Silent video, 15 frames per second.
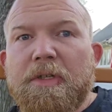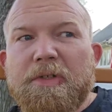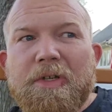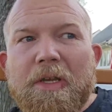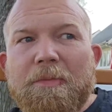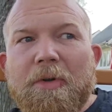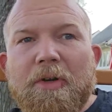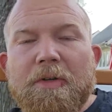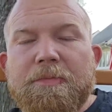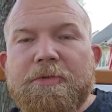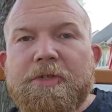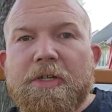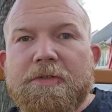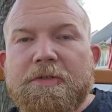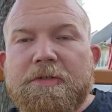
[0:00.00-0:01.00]
You get married
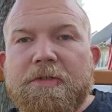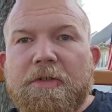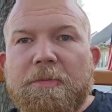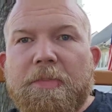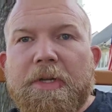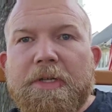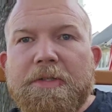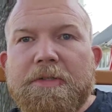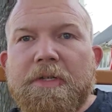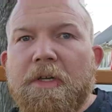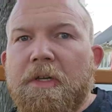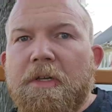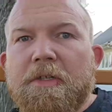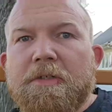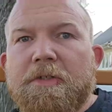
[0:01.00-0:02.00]
justice at a piece.
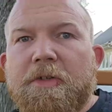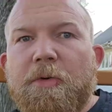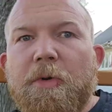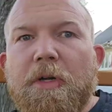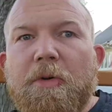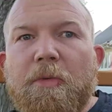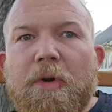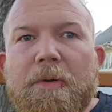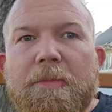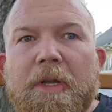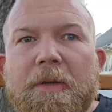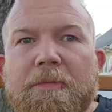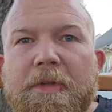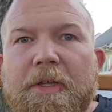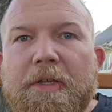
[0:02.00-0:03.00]
It's quick, wham,
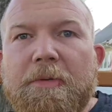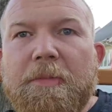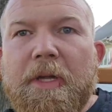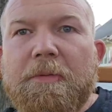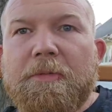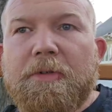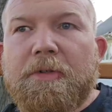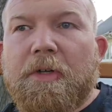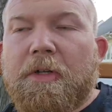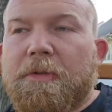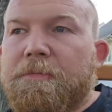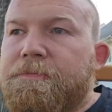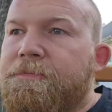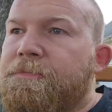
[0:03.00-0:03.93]
bam, thank you, ma'am, you're done.